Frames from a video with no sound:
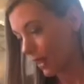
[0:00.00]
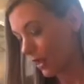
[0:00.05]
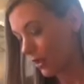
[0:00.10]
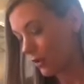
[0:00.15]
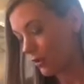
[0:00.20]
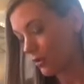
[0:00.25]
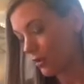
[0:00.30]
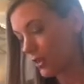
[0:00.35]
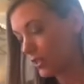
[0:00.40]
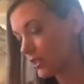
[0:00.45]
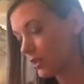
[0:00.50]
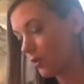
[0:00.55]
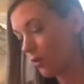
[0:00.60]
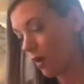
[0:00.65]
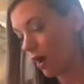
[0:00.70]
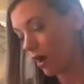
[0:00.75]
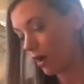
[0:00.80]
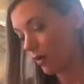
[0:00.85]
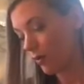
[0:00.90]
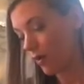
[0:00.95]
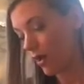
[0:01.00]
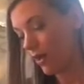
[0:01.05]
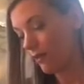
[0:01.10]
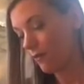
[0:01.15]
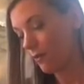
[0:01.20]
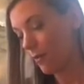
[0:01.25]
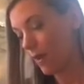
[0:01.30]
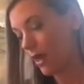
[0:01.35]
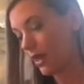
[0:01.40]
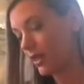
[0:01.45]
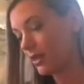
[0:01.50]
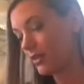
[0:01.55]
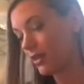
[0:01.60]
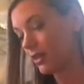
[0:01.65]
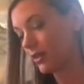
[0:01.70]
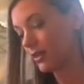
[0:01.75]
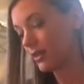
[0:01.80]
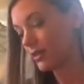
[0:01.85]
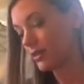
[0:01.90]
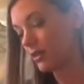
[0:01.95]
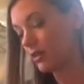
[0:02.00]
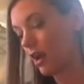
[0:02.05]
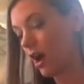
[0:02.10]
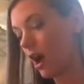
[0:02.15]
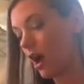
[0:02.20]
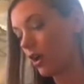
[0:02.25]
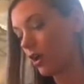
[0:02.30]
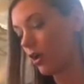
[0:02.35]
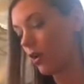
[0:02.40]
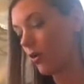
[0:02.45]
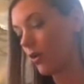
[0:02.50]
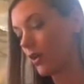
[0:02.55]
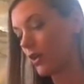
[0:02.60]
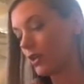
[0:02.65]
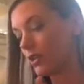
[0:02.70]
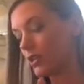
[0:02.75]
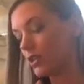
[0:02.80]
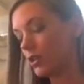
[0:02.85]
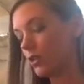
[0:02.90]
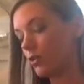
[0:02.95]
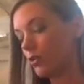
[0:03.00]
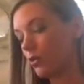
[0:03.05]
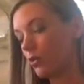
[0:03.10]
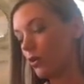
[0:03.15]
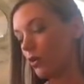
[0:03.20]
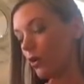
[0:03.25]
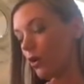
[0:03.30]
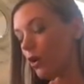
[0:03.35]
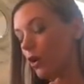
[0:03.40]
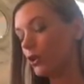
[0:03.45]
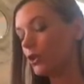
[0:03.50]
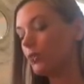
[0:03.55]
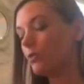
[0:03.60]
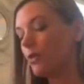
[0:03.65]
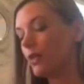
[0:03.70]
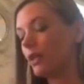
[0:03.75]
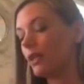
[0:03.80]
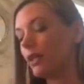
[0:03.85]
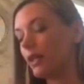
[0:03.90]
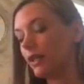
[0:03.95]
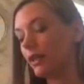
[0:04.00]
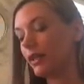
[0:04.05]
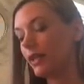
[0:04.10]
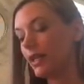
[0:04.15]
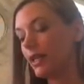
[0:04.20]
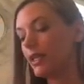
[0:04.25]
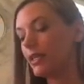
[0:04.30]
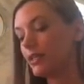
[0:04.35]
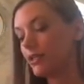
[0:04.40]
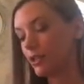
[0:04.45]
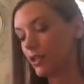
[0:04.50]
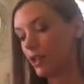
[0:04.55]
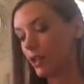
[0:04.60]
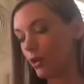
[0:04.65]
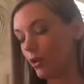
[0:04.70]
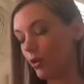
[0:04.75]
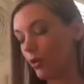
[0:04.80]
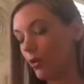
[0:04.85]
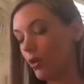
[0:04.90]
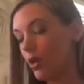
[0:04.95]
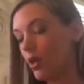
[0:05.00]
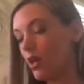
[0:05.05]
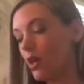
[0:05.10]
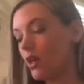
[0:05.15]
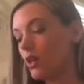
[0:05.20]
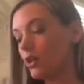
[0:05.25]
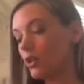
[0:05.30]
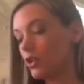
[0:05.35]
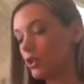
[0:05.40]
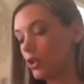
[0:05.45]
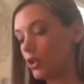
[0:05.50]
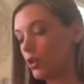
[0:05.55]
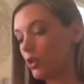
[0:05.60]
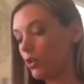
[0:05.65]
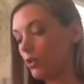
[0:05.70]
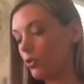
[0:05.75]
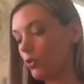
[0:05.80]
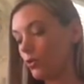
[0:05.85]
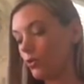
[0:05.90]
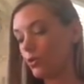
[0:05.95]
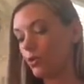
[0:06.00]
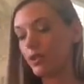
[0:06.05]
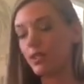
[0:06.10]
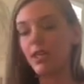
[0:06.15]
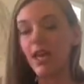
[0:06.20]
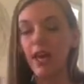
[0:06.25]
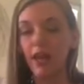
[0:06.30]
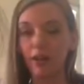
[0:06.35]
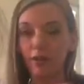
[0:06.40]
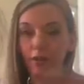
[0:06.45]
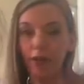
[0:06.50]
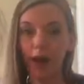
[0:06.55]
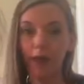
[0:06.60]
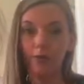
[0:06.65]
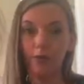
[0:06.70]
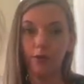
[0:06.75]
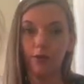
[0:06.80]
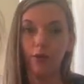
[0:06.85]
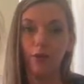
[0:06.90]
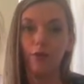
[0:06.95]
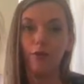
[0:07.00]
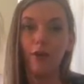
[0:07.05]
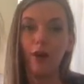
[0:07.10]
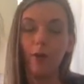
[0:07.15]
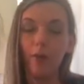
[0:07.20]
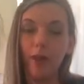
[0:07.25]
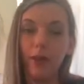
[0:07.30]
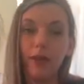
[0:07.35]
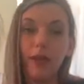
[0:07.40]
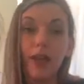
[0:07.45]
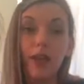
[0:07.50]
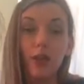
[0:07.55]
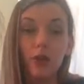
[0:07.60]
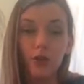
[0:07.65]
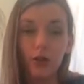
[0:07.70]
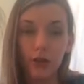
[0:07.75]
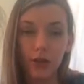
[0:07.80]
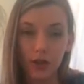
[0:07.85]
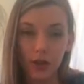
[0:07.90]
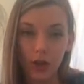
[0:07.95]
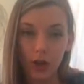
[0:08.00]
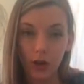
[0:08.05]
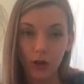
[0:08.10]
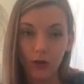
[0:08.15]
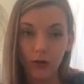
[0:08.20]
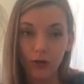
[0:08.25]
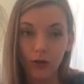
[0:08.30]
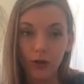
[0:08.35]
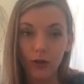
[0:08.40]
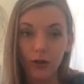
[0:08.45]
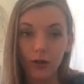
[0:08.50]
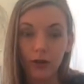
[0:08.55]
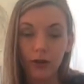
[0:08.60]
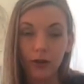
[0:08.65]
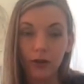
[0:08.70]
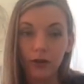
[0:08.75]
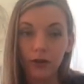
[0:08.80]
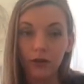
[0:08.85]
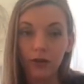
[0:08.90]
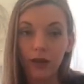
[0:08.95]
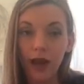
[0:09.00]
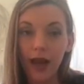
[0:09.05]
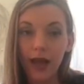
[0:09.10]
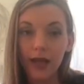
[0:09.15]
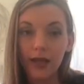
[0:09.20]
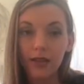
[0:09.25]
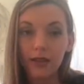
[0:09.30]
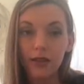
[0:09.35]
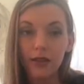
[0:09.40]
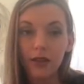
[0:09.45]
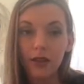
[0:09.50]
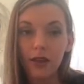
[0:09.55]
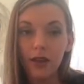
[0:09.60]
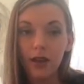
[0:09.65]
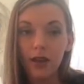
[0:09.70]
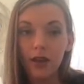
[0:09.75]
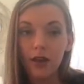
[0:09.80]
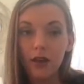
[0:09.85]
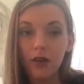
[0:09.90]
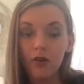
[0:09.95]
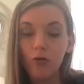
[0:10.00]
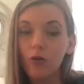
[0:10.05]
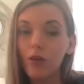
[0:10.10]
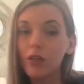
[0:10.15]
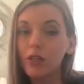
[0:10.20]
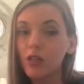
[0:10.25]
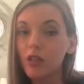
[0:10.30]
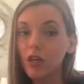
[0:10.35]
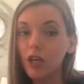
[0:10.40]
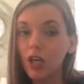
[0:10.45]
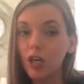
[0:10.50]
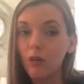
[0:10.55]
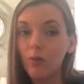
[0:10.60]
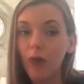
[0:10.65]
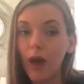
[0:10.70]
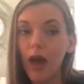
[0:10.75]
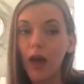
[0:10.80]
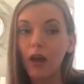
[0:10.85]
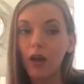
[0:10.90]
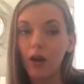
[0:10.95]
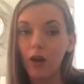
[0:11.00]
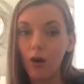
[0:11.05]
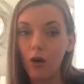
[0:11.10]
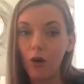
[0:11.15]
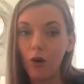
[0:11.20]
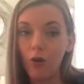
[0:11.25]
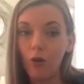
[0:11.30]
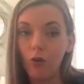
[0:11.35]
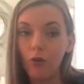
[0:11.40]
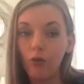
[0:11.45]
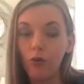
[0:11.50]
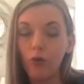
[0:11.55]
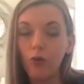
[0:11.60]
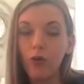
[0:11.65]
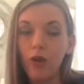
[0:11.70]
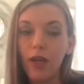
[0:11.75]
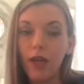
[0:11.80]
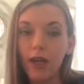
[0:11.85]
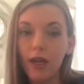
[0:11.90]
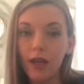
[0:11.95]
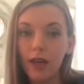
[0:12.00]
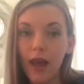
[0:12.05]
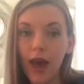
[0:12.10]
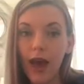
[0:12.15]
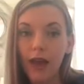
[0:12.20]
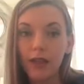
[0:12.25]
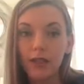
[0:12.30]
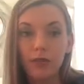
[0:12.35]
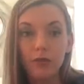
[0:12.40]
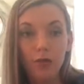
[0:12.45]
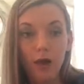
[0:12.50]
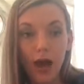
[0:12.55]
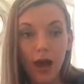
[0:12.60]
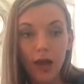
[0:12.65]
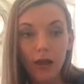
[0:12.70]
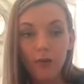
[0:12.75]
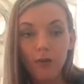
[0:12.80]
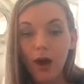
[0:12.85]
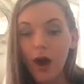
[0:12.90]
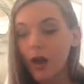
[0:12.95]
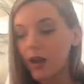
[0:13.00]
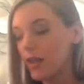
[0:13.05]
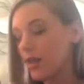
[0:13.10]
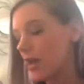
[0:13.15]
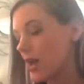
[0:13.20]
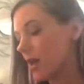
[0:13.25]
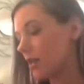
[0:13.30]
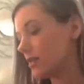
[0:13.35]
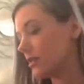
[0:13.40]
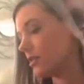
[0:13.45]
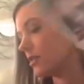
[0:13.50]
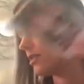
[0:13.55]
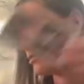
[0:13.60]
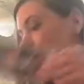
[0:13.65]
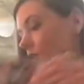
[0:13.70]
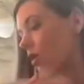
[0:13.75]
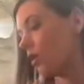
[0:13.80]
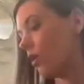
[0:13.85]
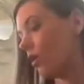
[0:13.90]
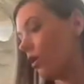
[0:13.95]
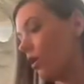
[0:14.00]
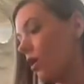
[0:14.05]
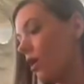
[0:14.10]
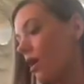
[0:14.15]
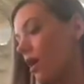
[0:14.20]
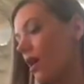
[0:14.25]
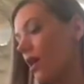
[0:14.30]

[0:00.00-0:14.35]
You need to walk away from anything that's not going to ultimately lead you to the 10 of Cups fulfillment that you deserve, right? Return back home, reconnect mind, body, and soul.